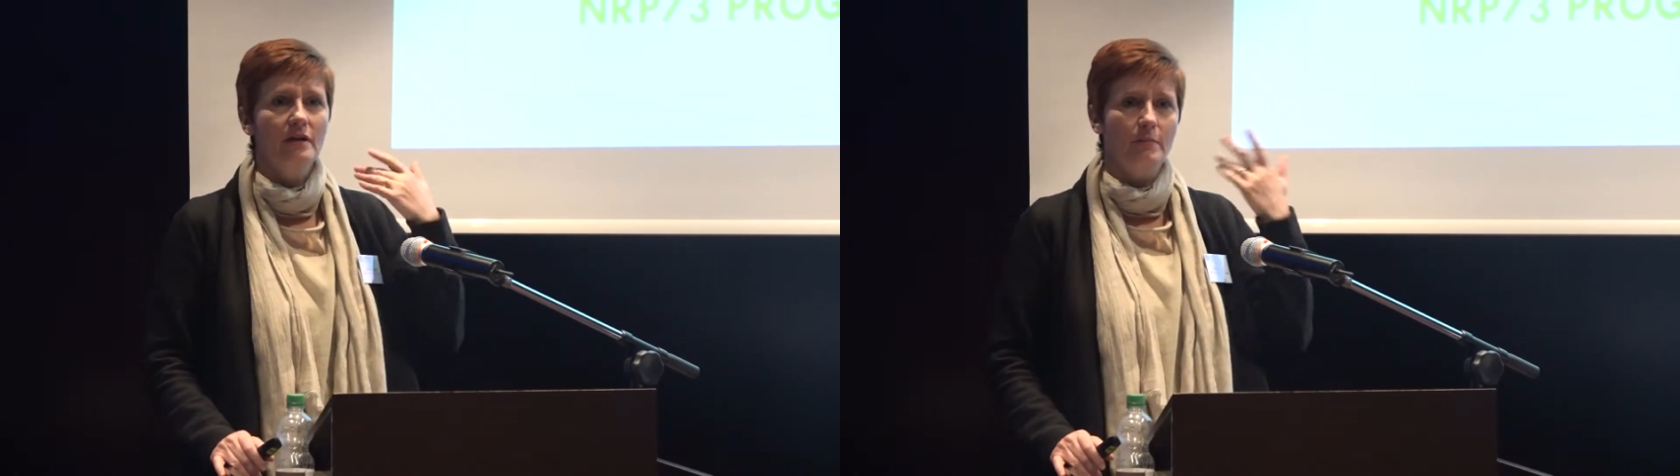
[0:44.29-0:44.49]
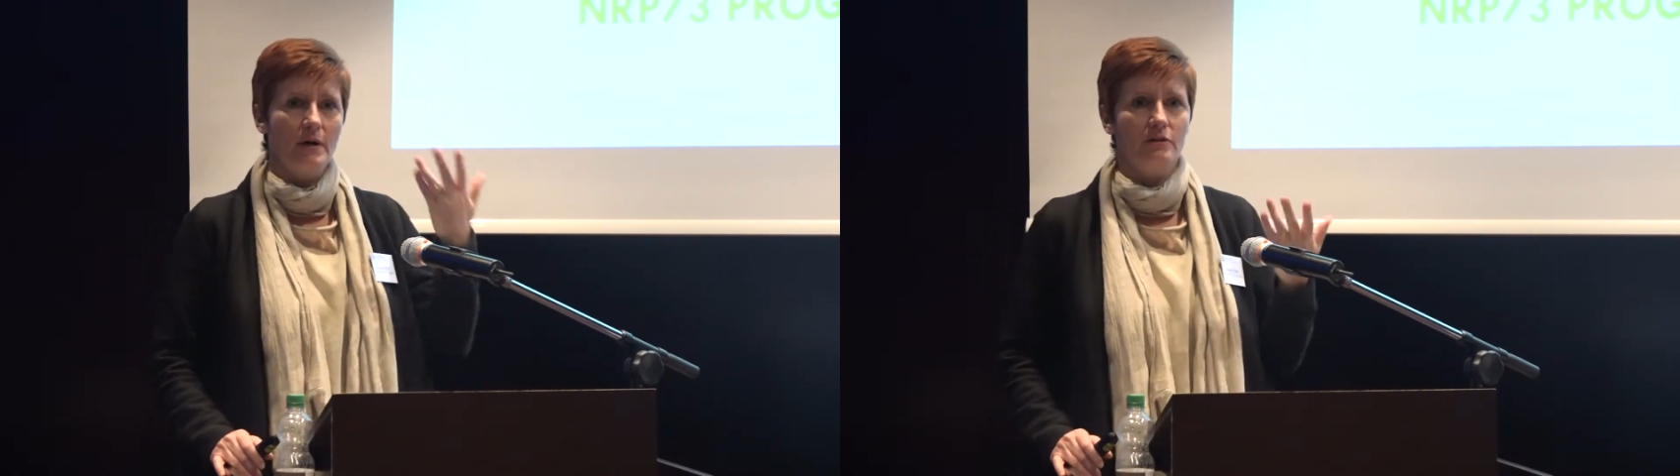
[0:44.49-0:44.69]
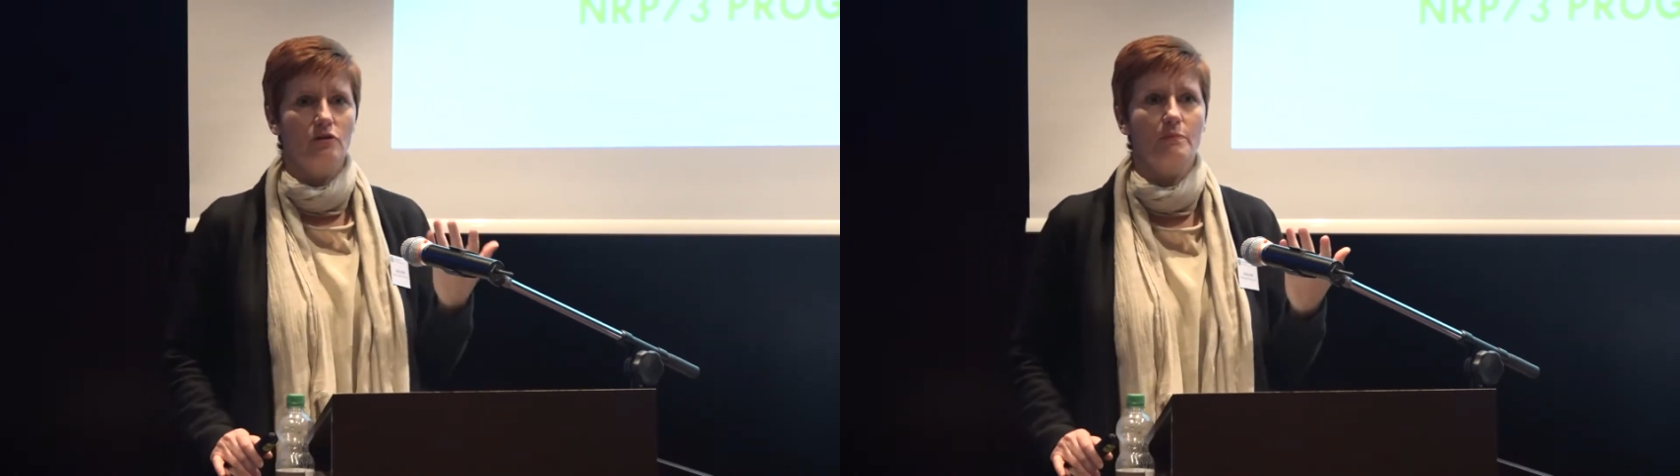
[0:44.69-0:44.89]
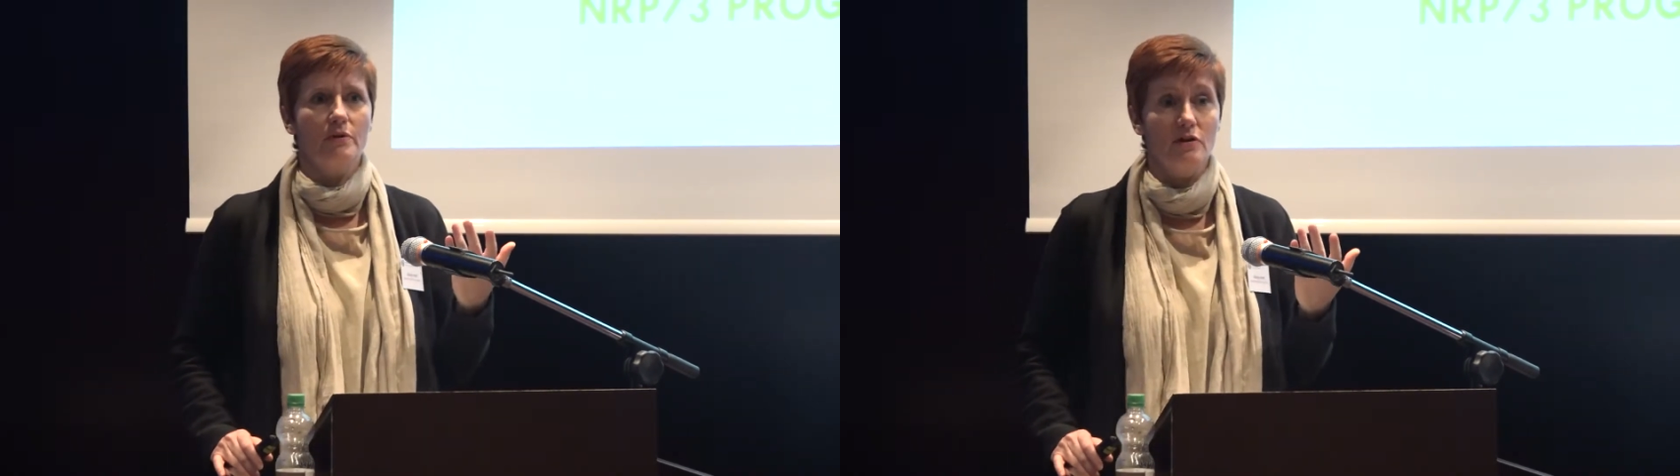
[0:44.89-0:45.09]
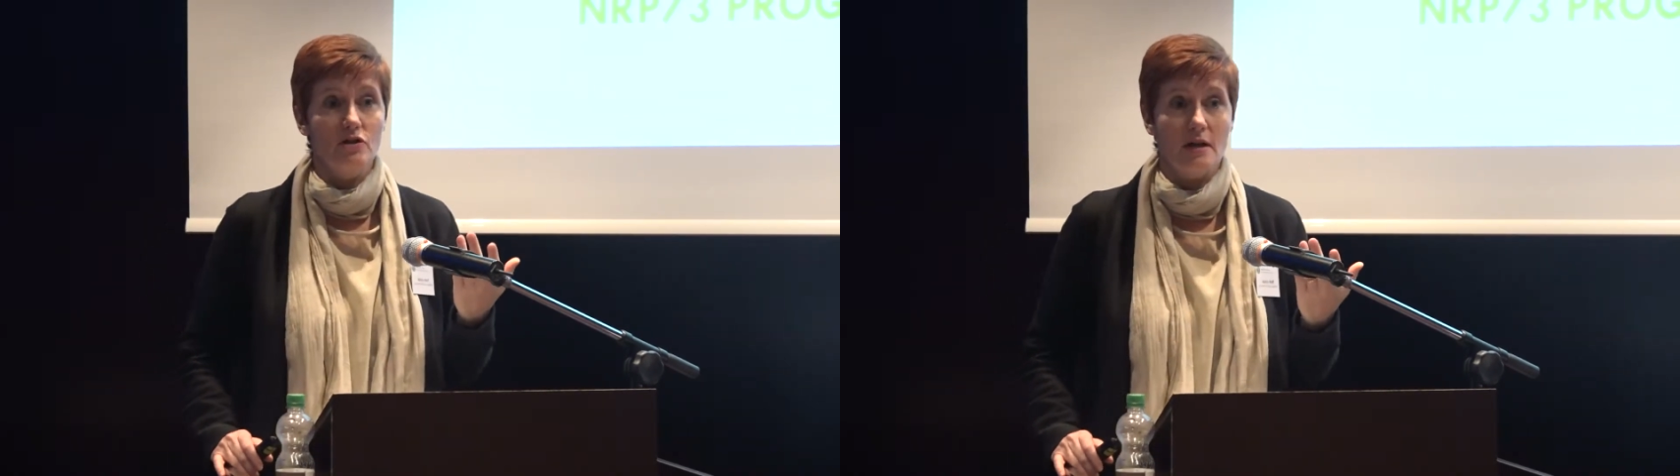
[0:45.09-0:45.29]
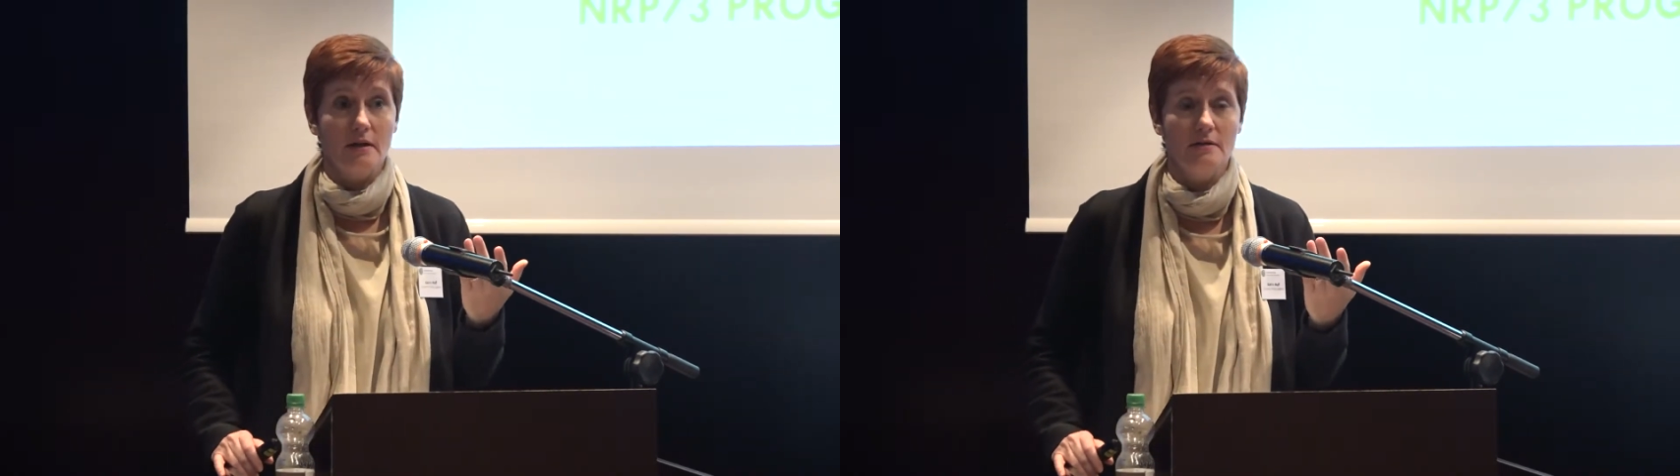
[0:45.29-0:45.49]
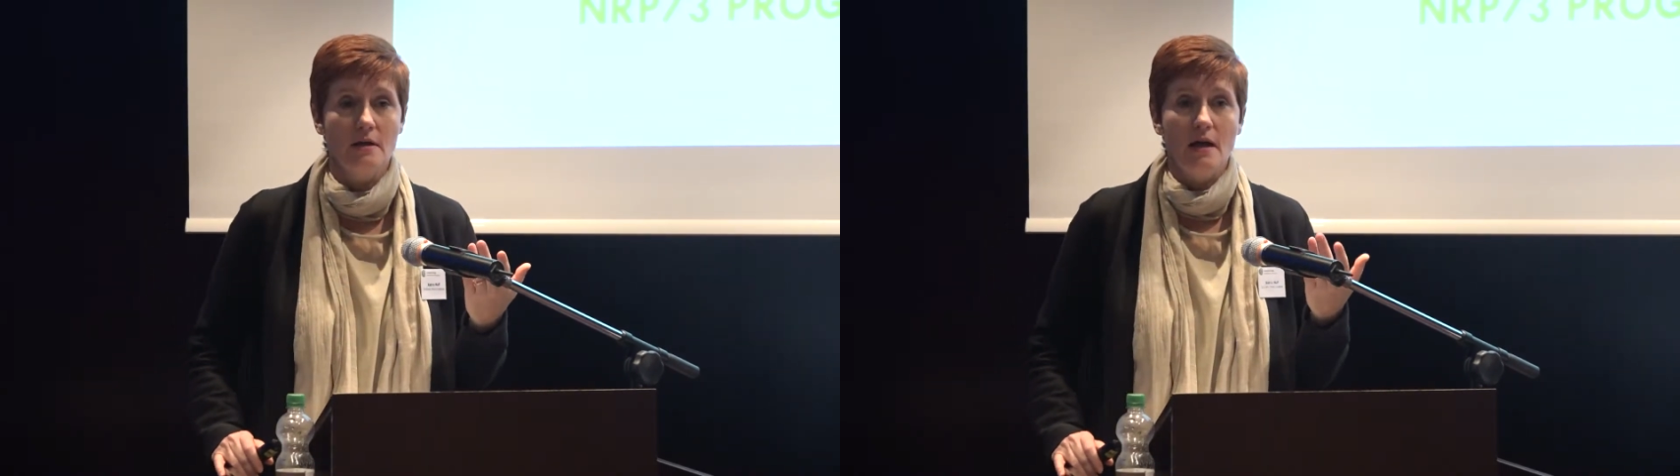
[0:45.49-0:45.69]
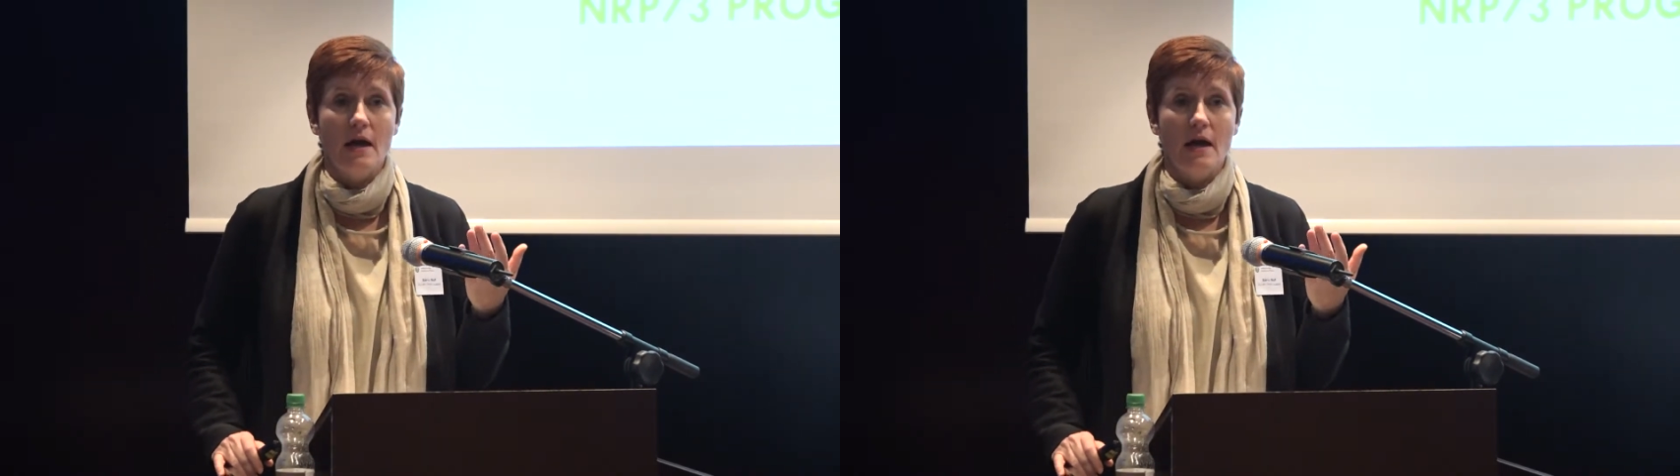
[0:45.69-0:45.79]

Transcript: about your project